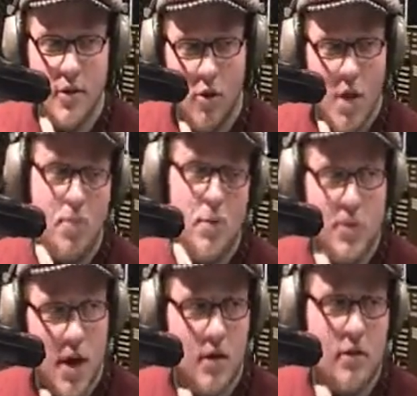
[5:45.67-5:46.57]
Oh, I'm
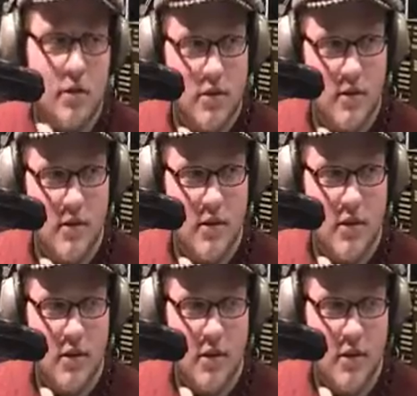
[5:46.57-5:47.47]
bummed out that
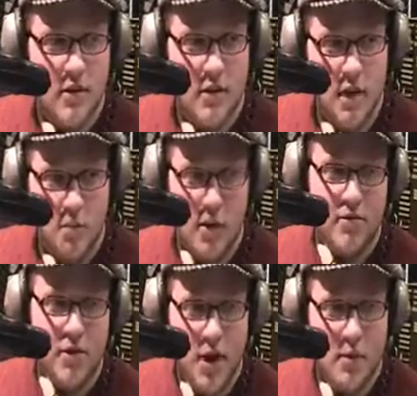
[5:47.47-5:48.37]
I'm part
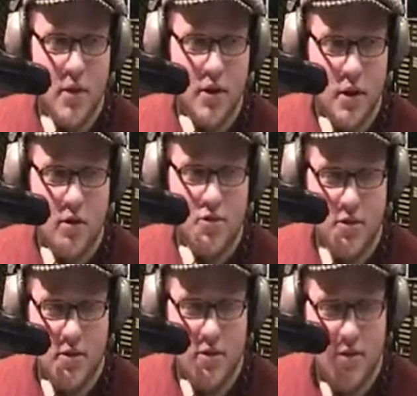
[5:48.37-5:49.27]
of a dominant
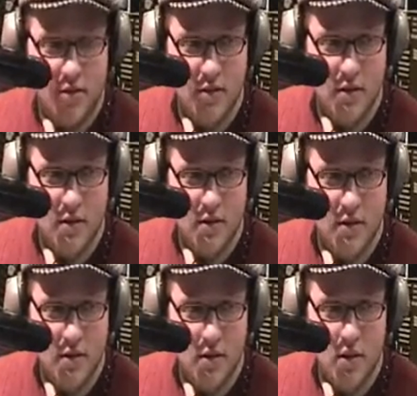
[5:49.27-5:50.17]
culture.
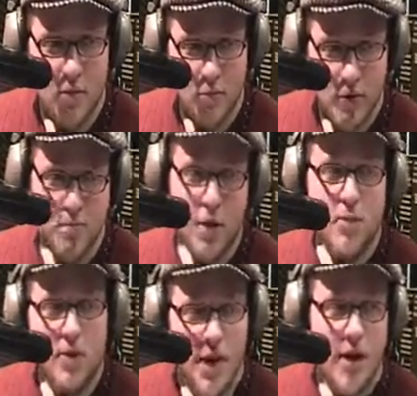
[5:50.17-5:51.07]
I'm really
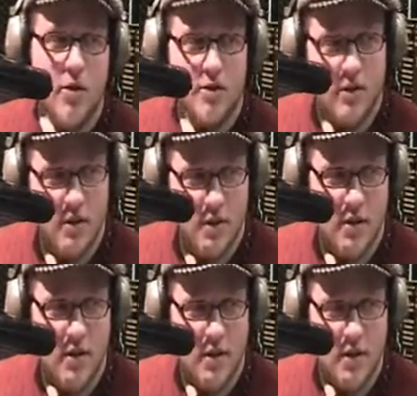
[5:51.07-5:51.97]
bummed out
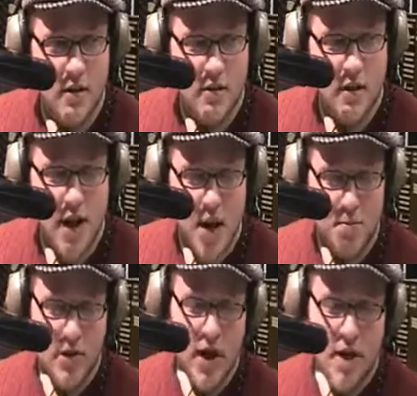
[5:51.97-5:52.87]
that I
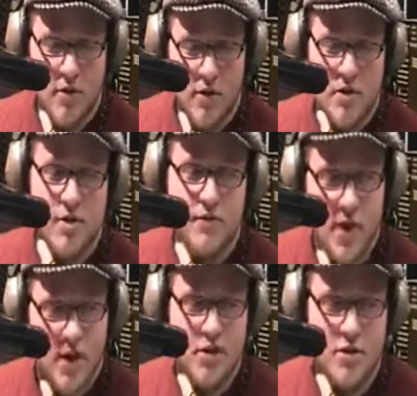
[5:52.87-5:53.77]
happen to have all these
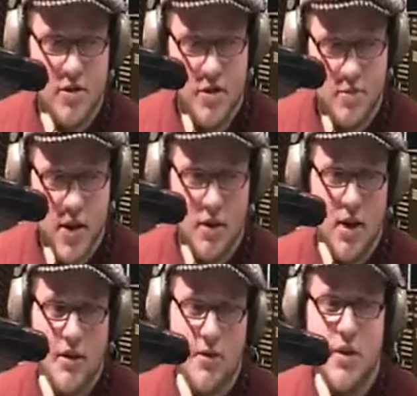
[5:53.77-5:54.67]
advantages that make
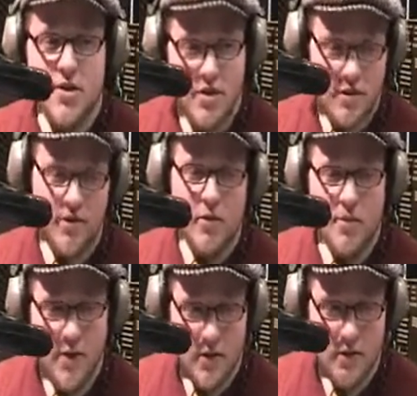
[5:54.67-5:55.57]
life easier for
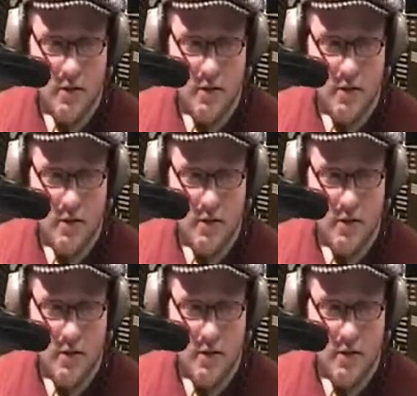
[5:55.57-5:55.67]
me.